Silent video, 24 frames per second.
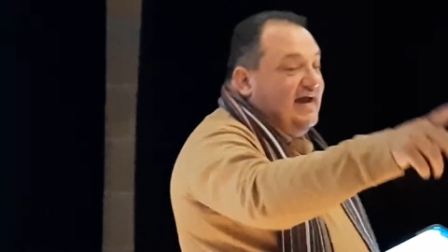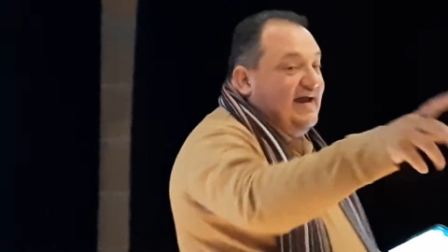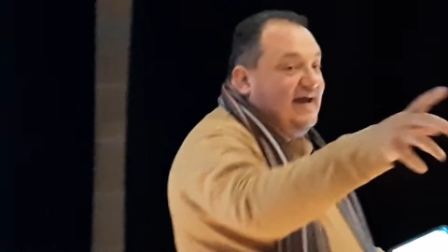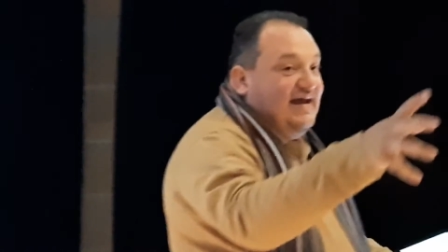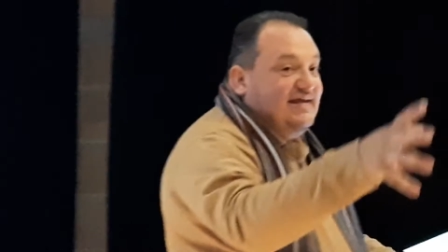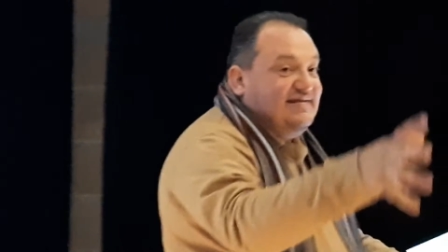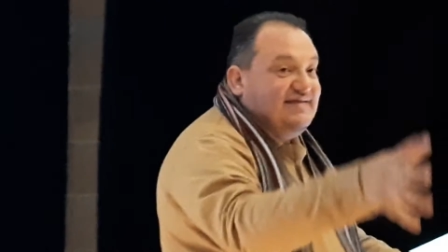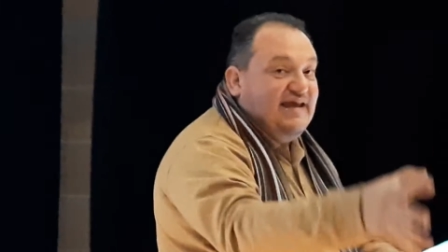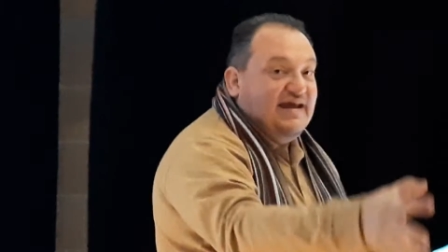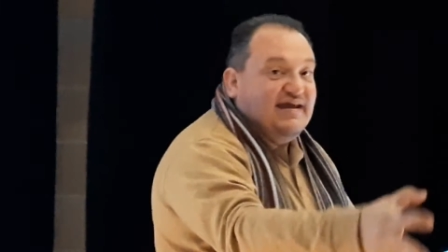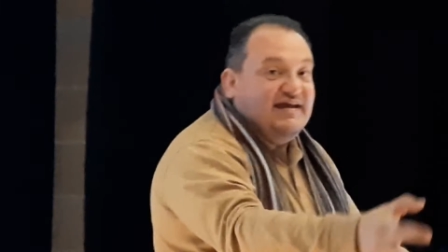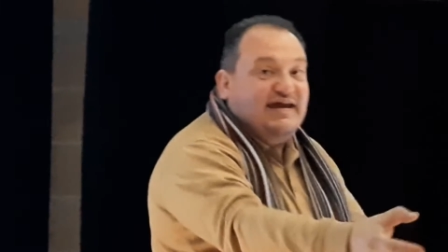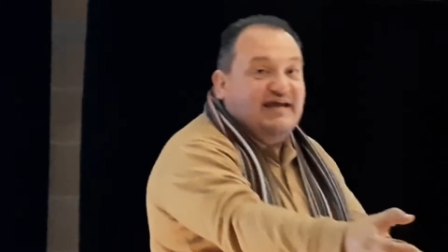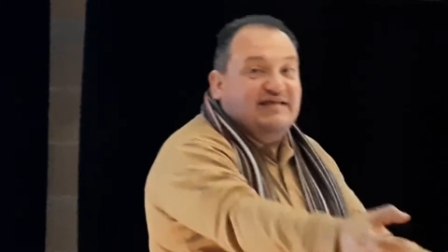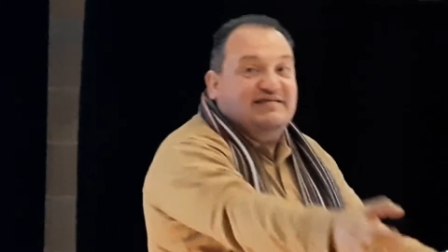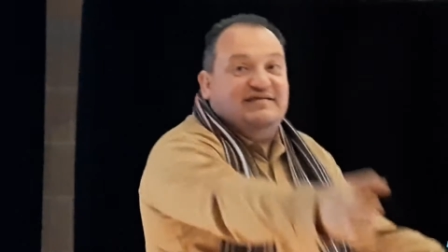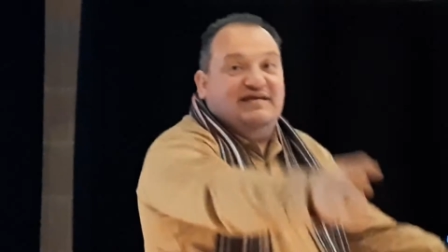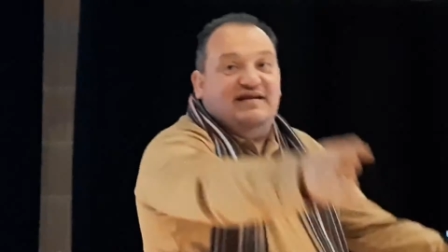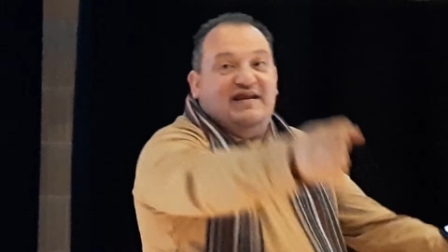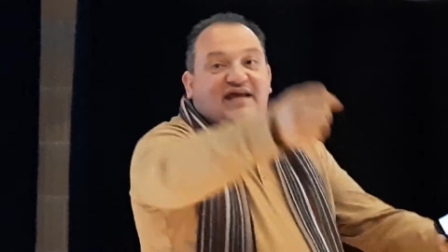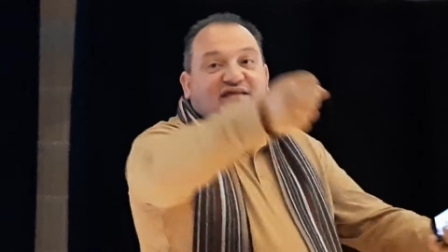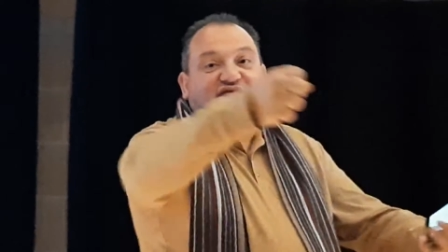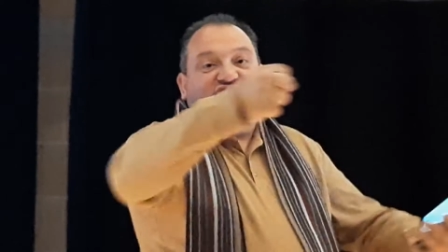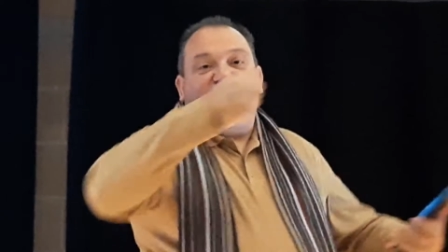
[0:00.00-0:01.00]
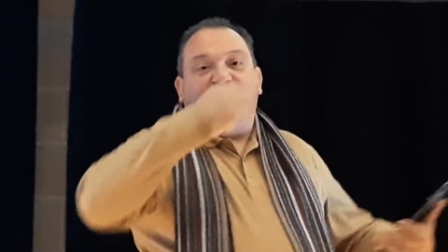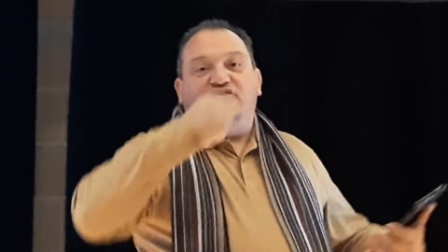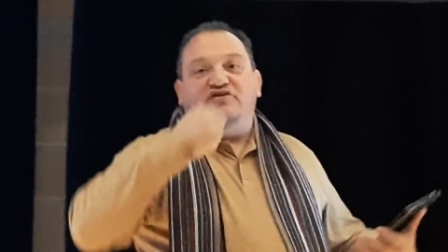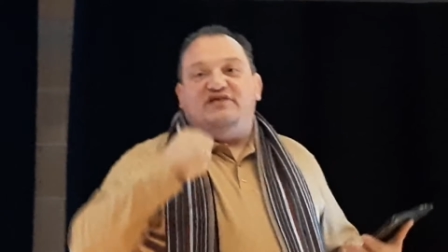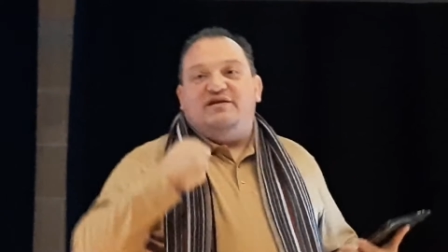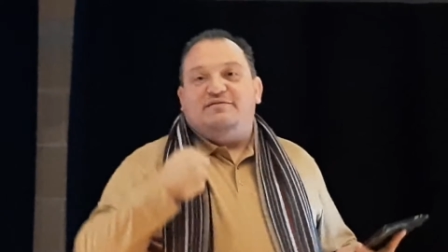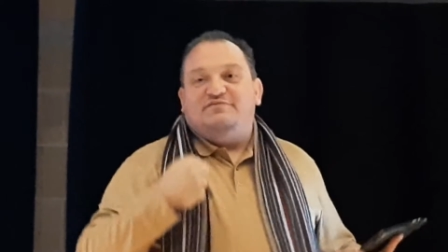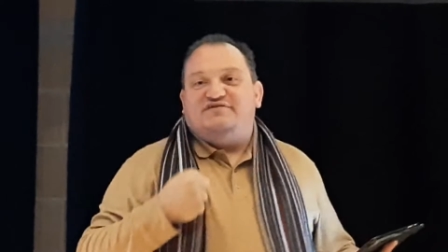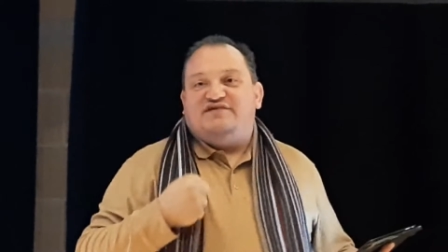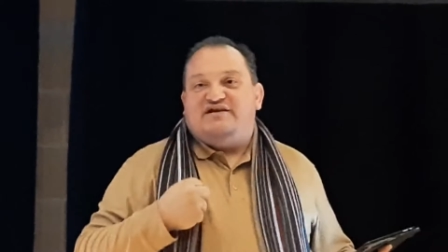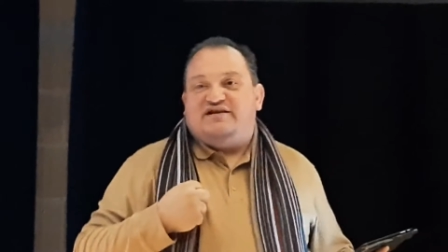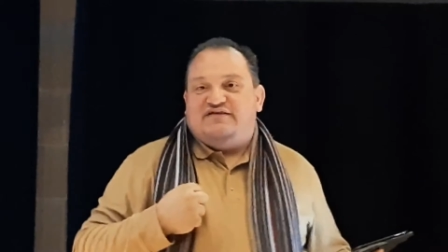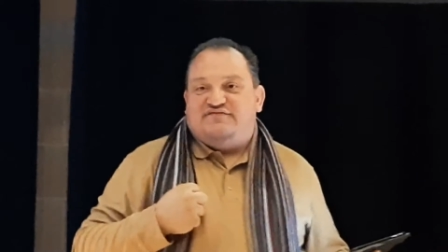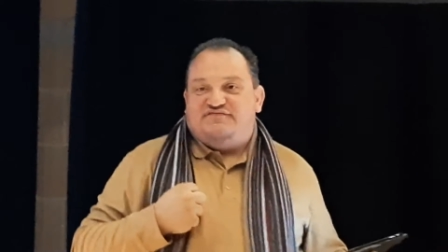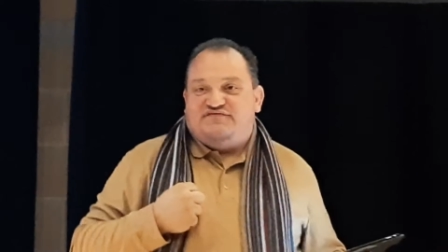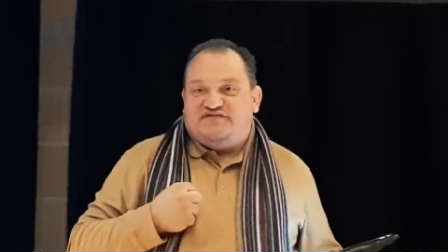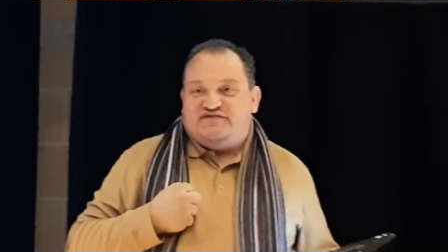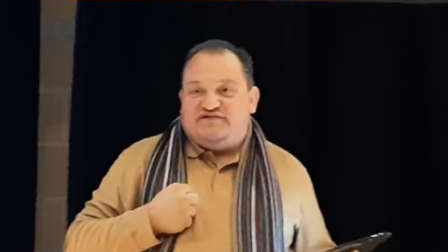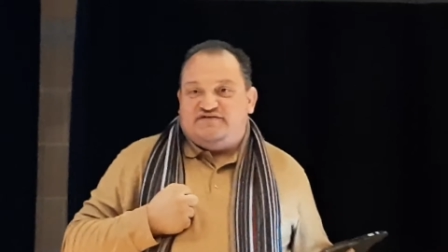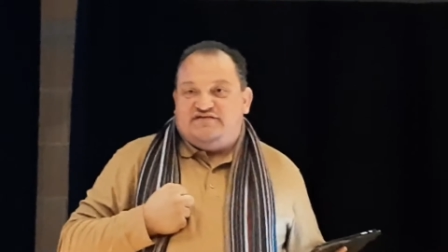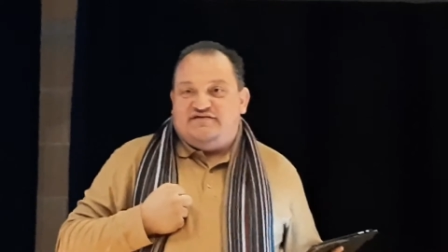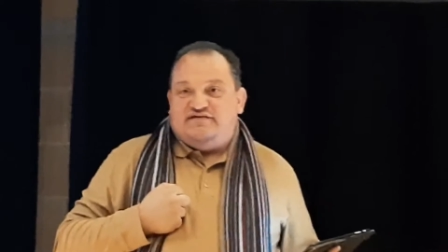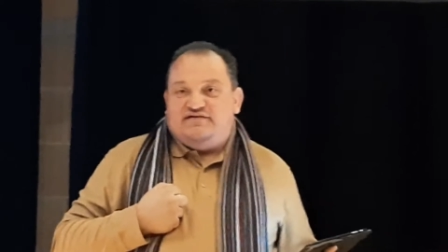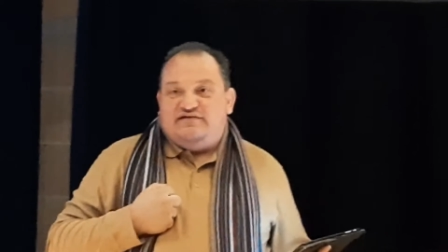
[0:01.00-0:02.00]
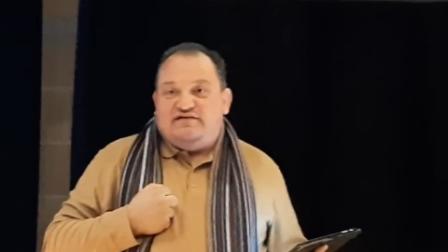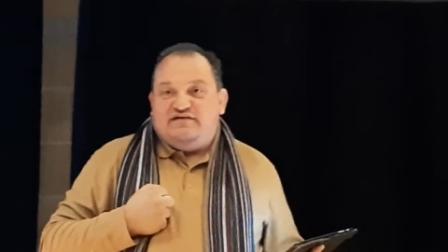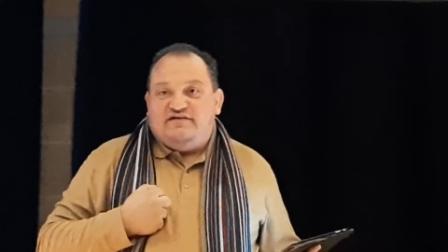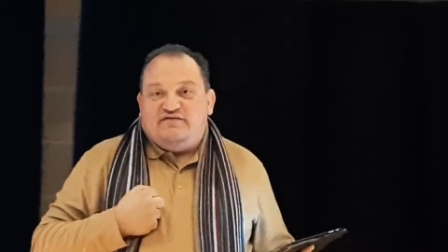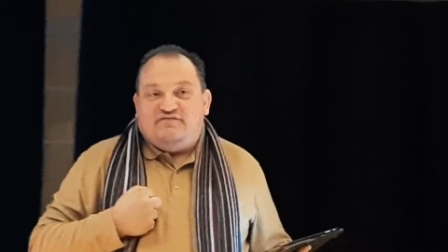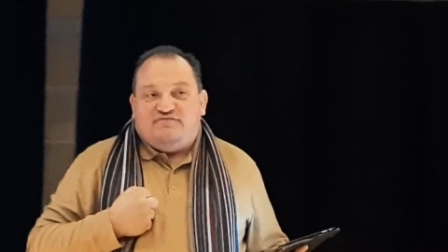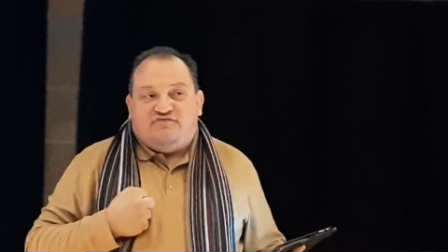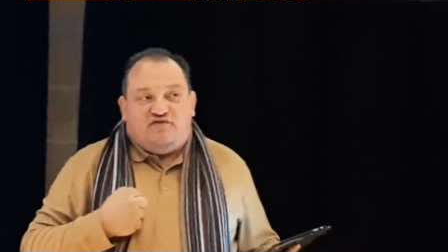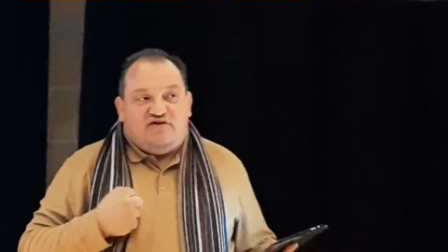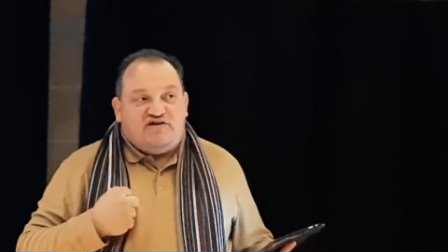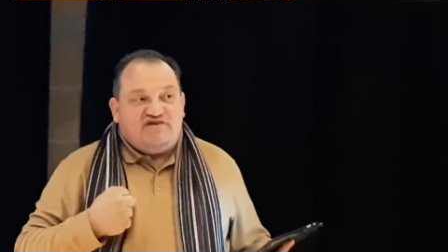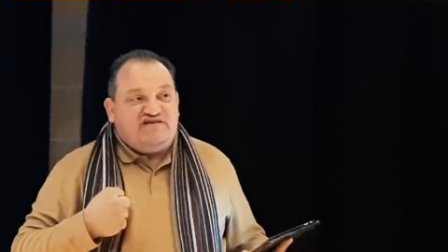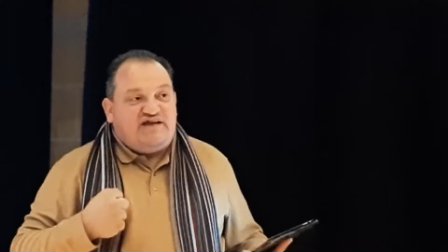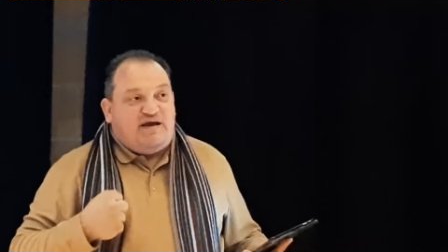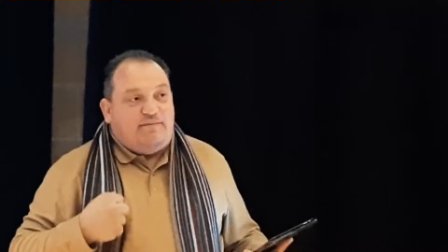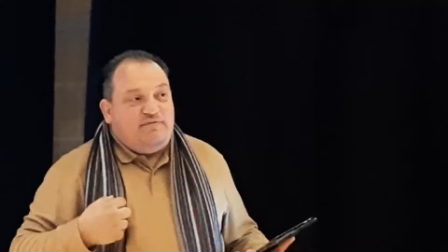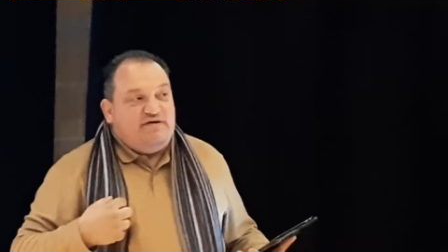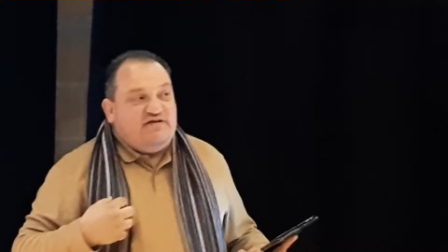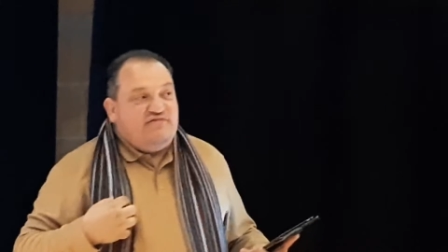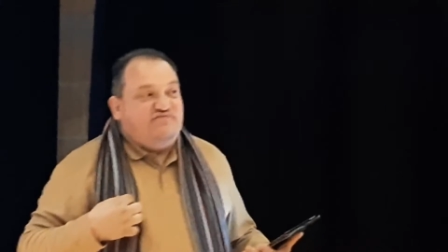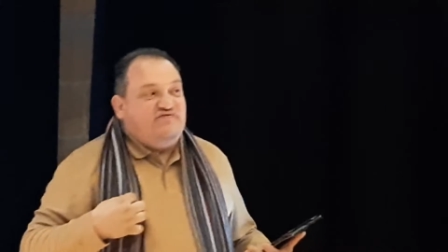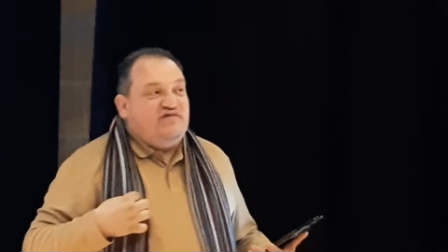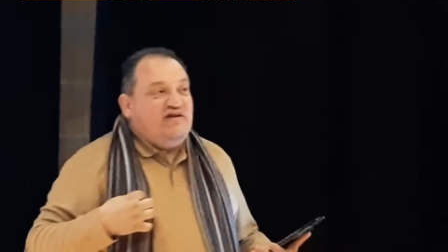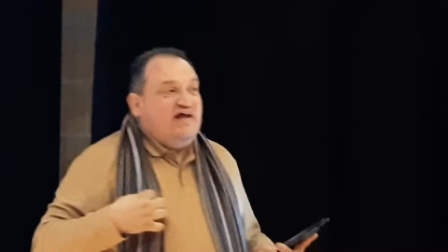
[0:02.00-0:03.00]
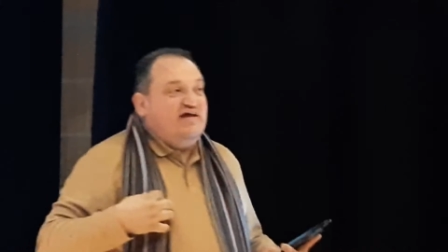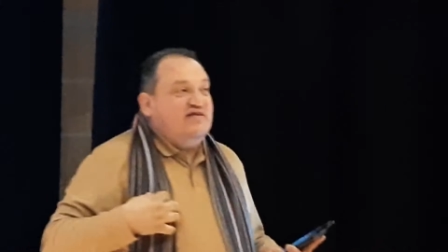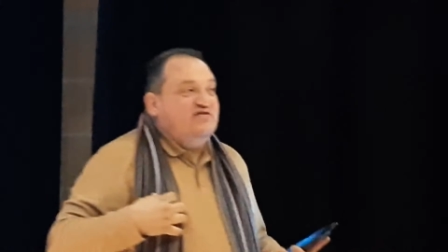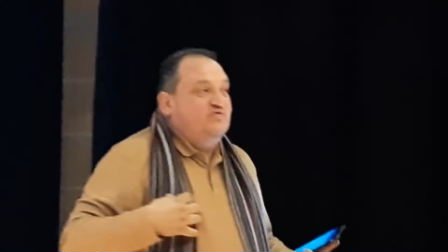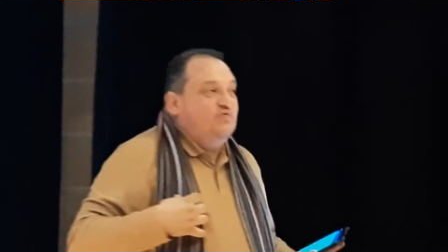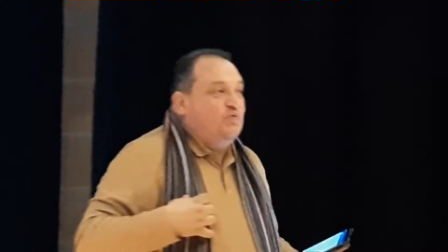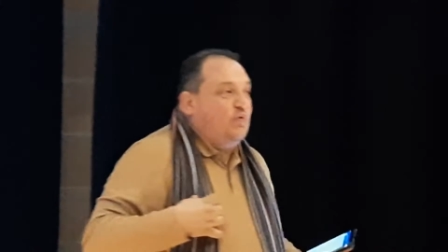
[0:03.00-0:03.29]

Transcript: and they get the land for themselves. For example, if the land